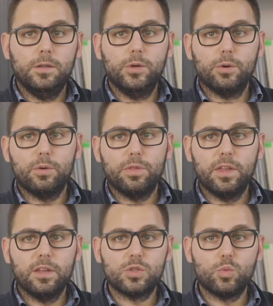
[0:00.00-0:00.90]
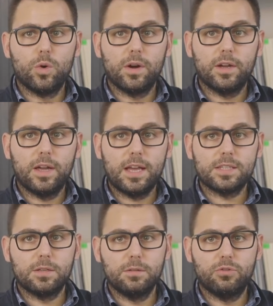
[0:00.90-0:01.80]
EUROTHINK's work
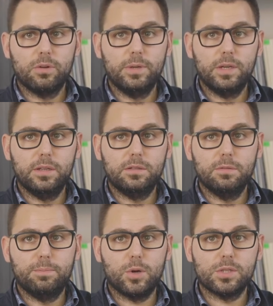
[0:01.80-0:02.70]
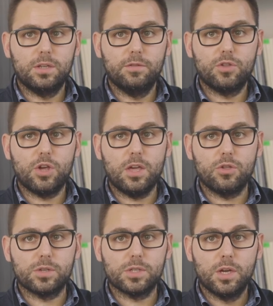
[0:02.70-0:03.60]
has contributed to positive
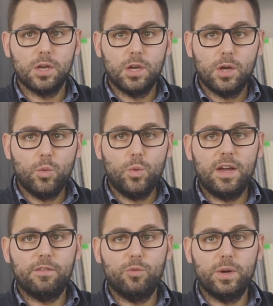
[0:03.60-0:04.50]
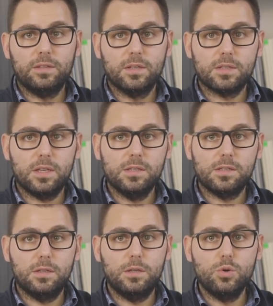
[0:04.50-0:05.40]
changes. We have witnessed
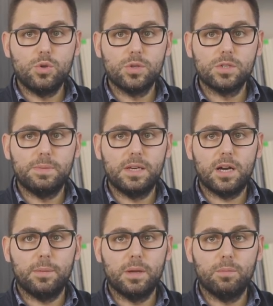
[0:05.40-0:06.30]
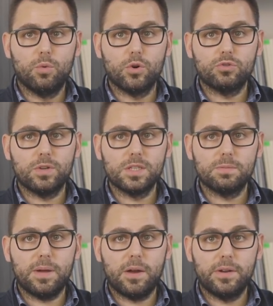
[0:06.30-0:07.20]
institutions becoming more
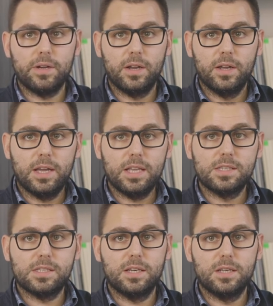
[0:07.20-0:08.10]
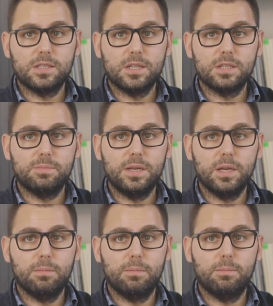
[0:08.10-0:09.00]
transparent and citizens
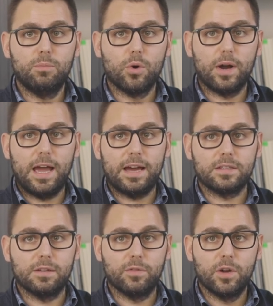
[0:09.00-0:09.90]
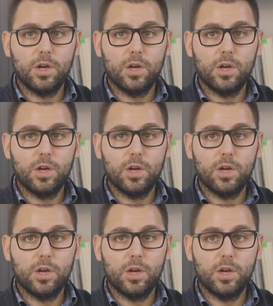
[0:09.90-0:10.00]
being more active.